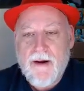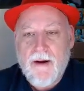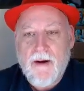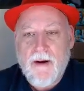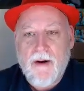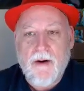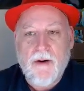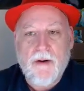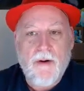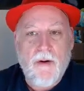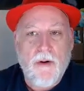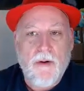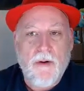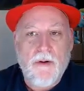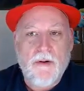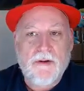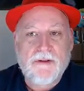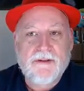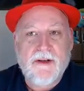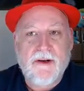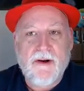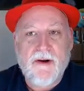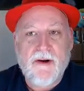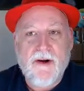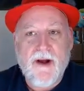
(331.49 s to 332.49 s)
Our
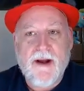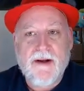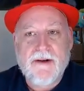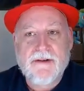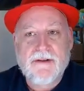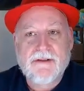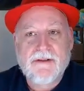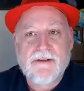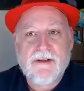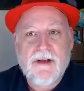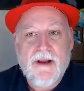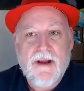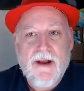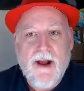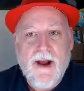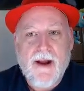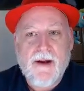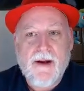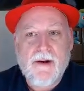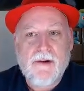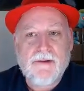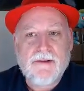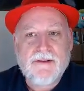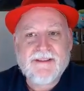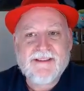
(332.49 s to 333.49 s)
corners and our edges, I
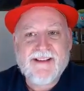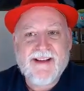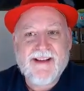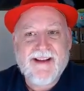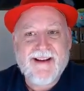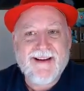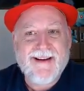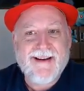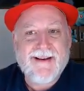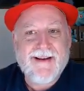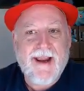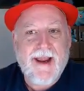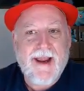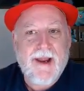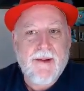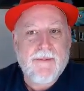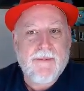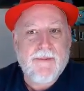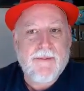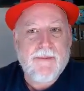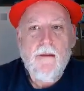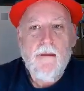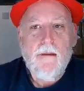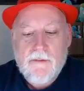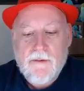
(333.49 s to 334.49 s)
don't see any damage.